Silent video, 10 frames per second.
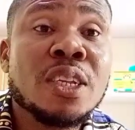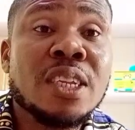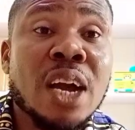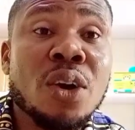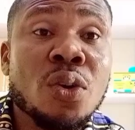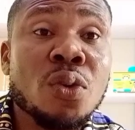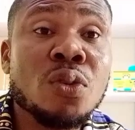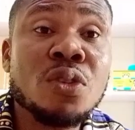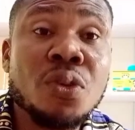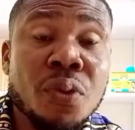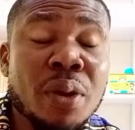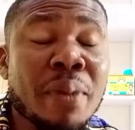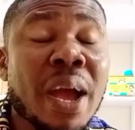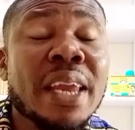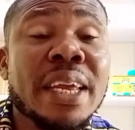their own cream,
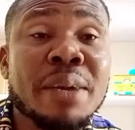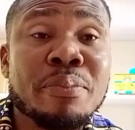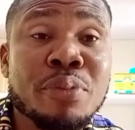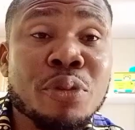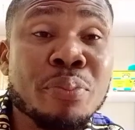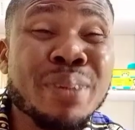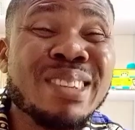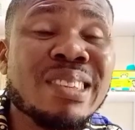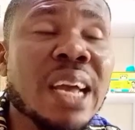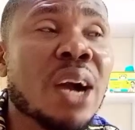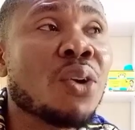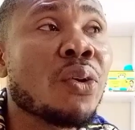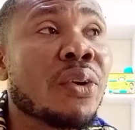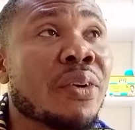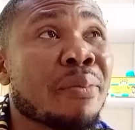how they can PROMIX their
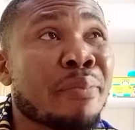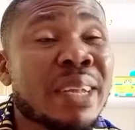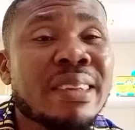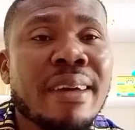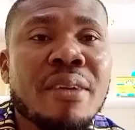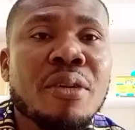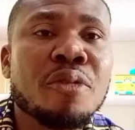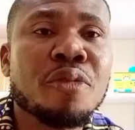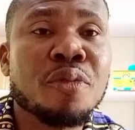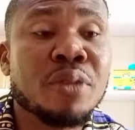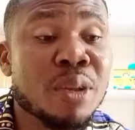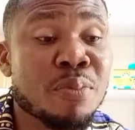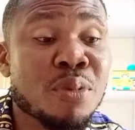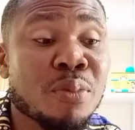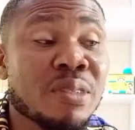own cream, better off they
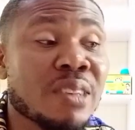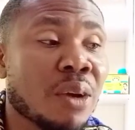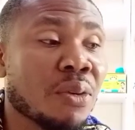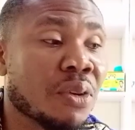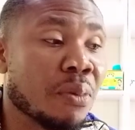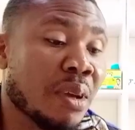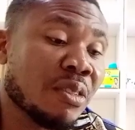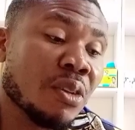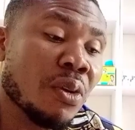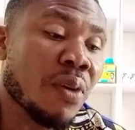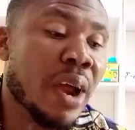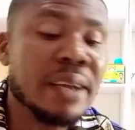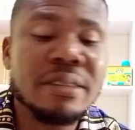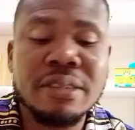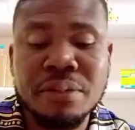PROMIX their own cream. I said
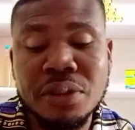alright.